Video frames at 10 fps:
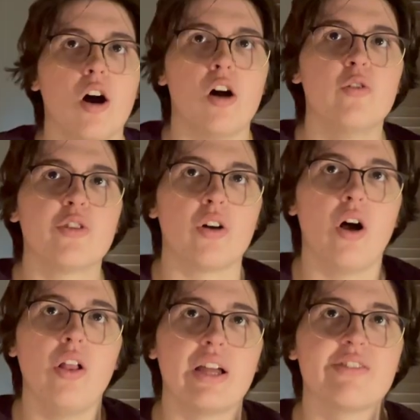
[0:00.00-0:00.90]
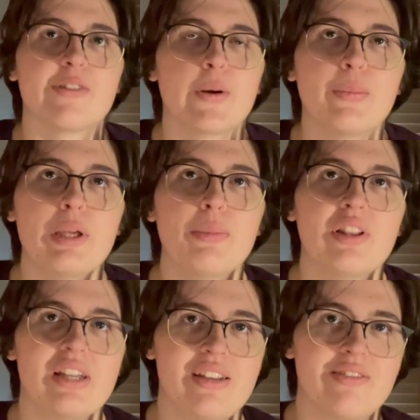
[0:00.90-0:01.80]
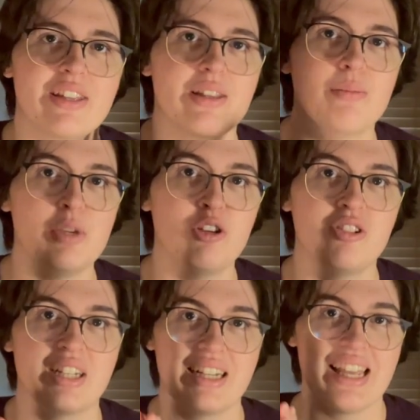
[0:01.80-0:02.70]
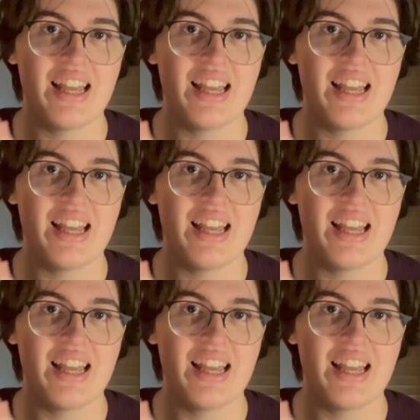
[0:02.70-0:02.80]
Overall, I firmly believe that the music